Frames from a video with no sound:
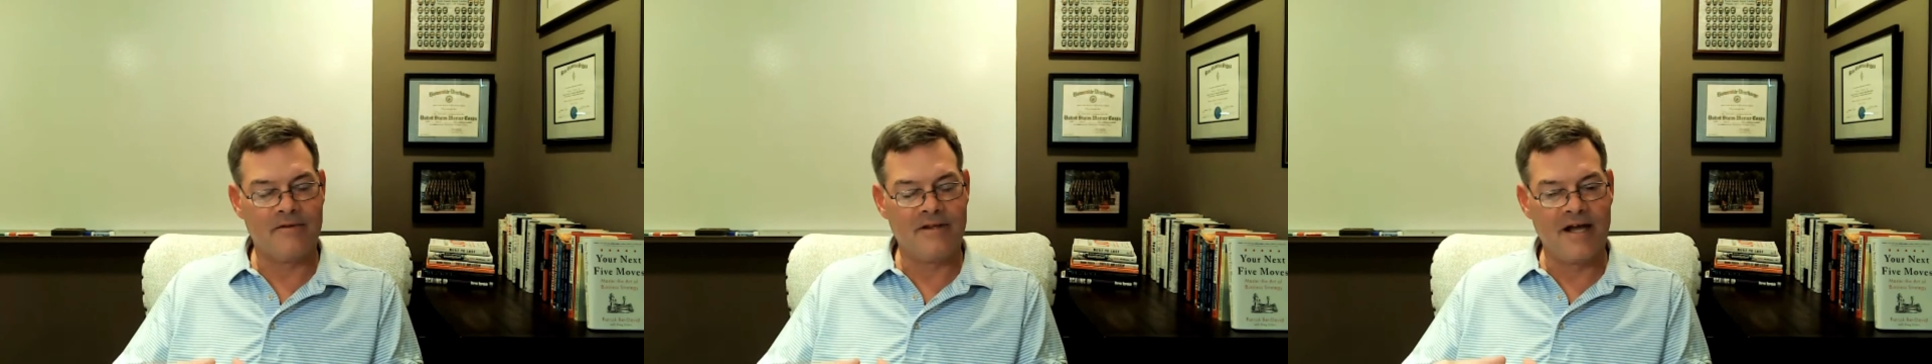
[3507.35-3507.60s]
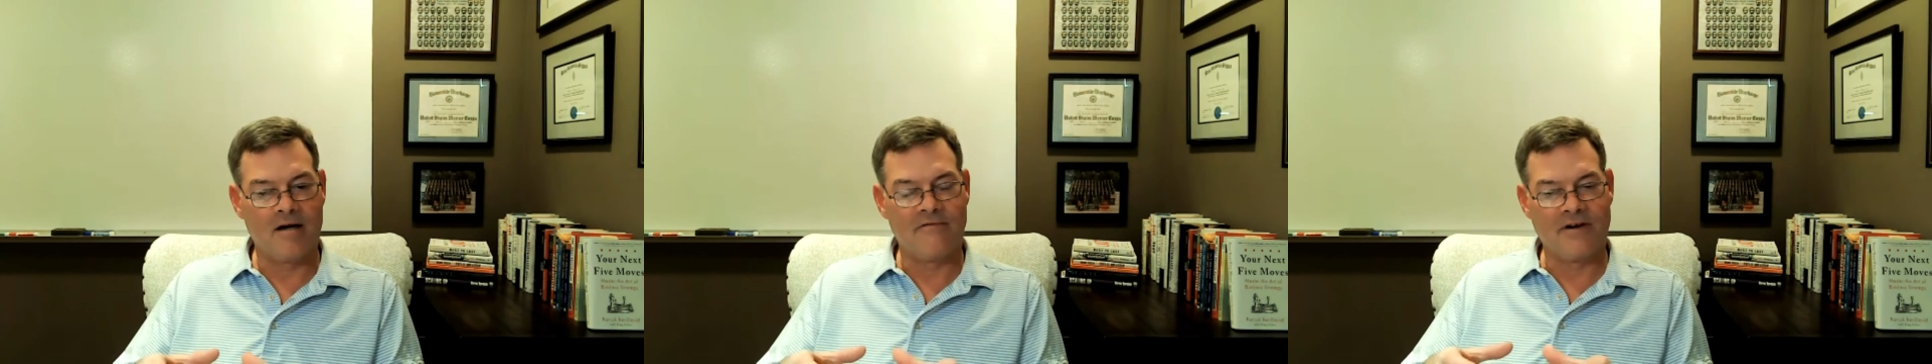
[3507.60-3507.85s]
They
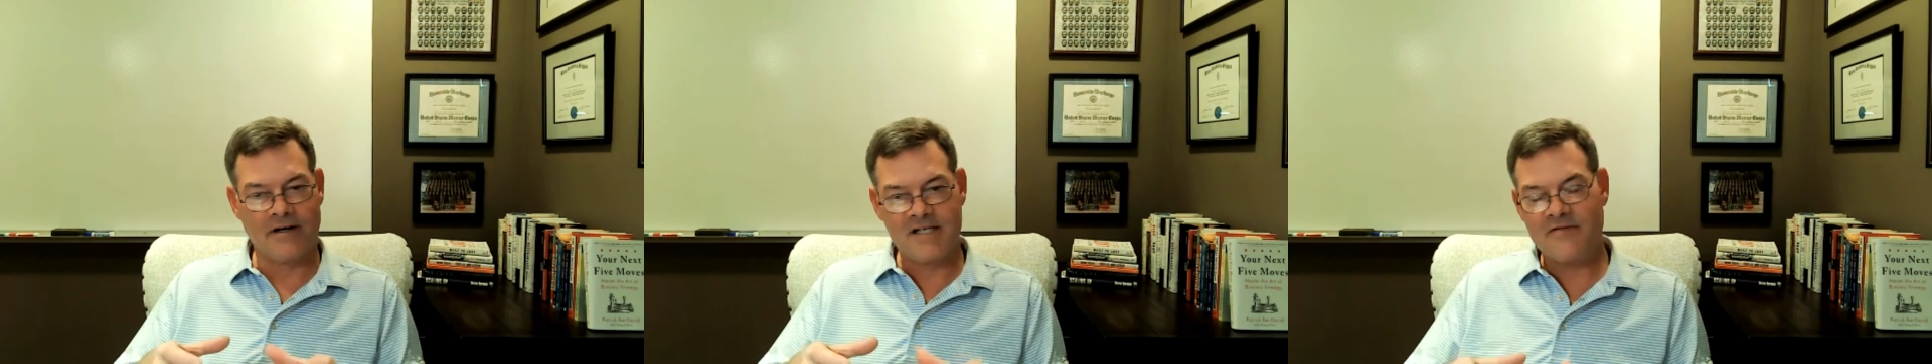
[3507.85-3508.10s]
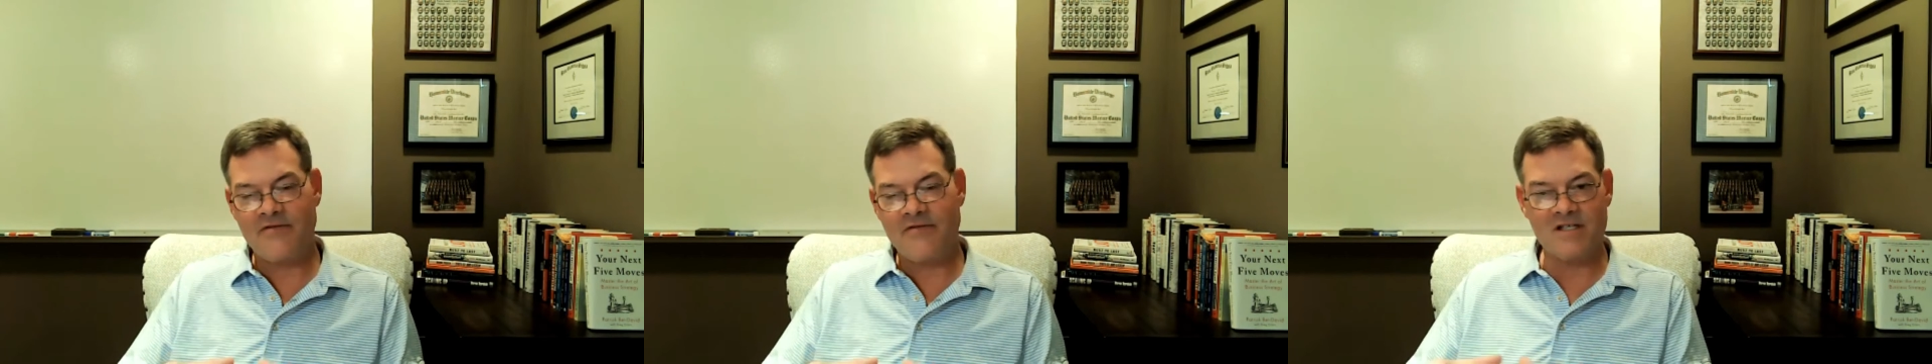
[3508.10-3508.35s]
are very
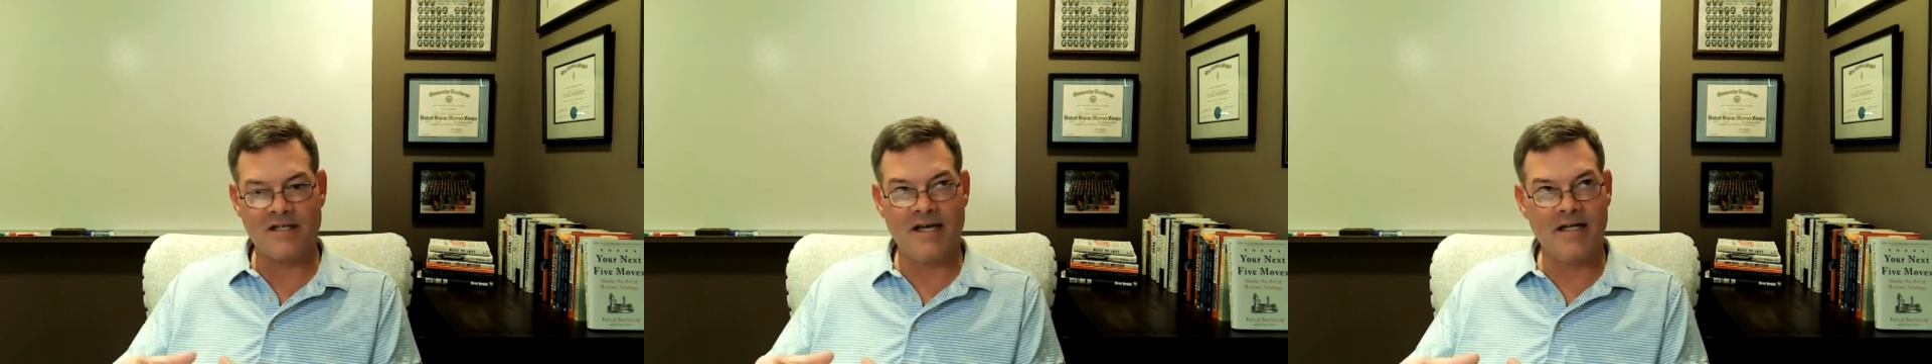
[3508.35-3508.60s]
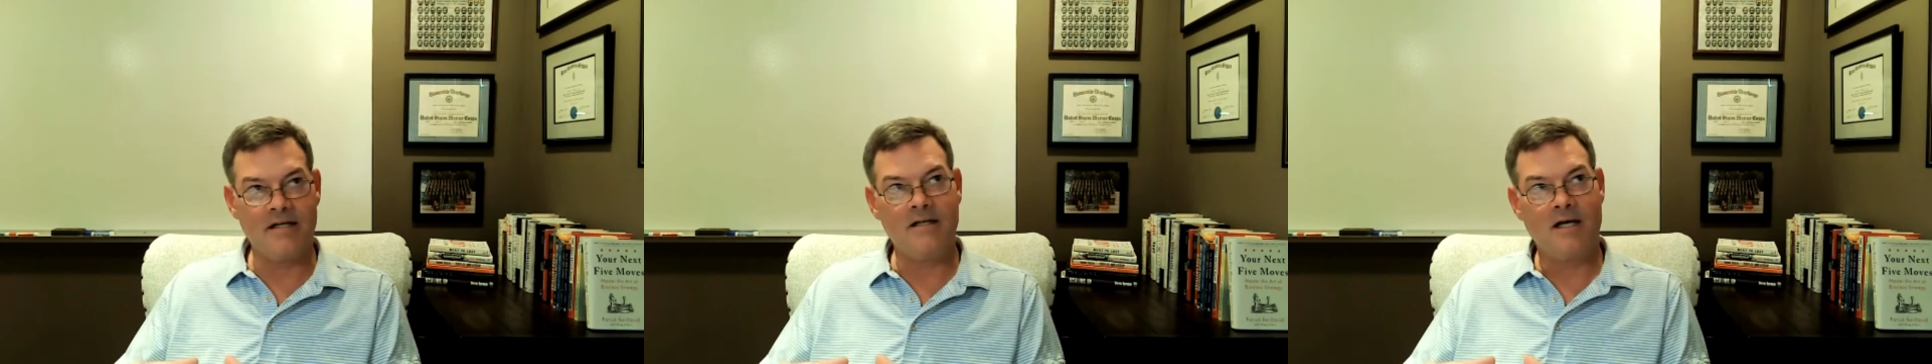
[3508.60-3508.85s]

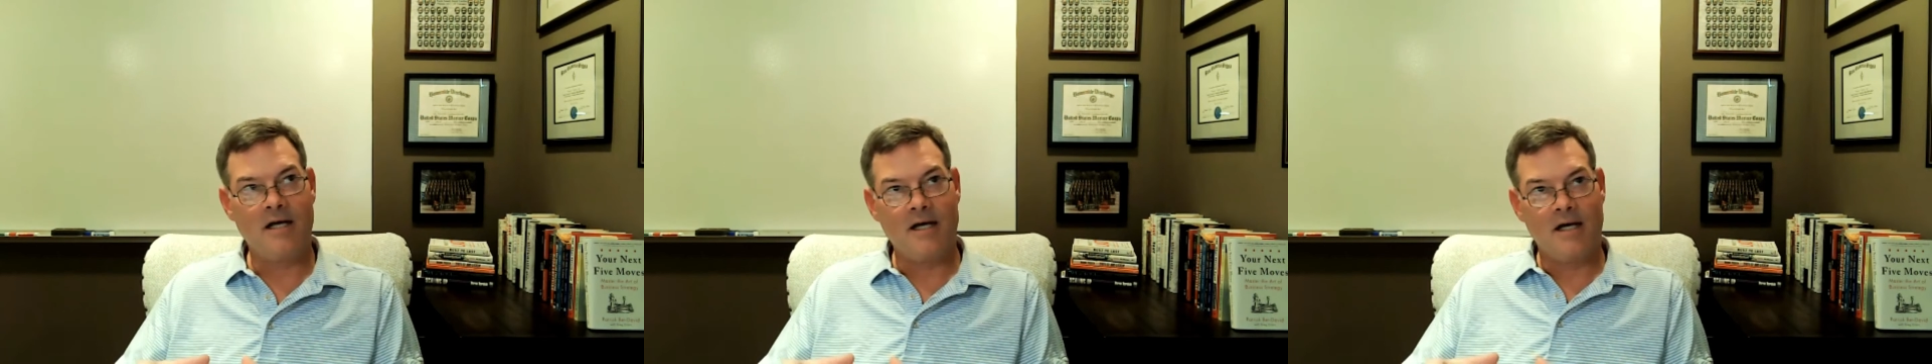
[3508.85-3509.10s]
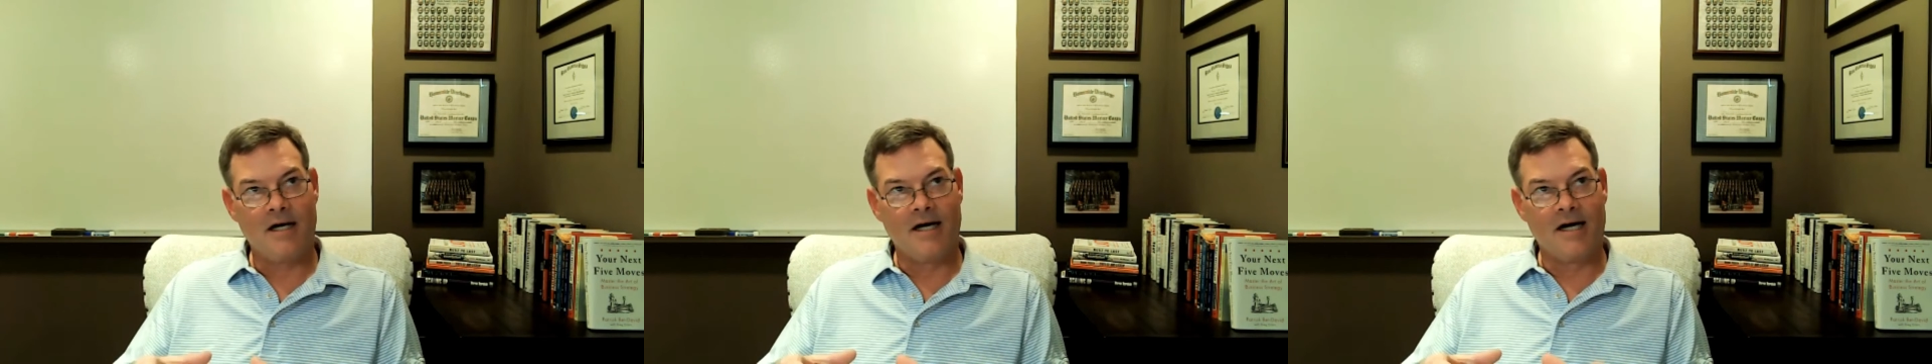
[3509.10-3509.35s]
sophisticated
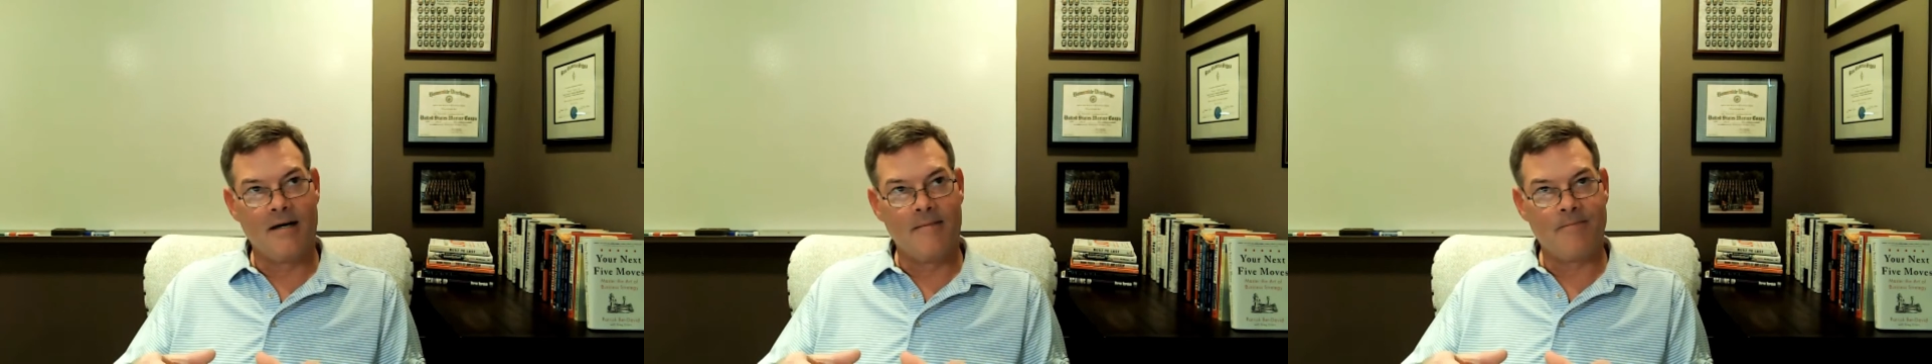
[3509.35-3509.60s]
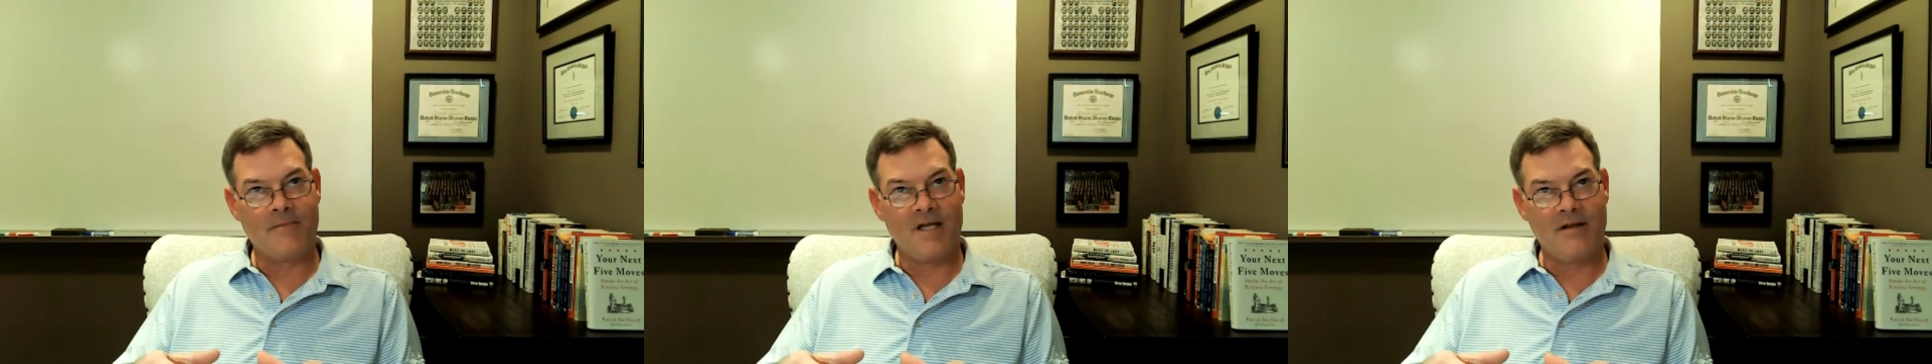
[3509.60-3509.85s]
in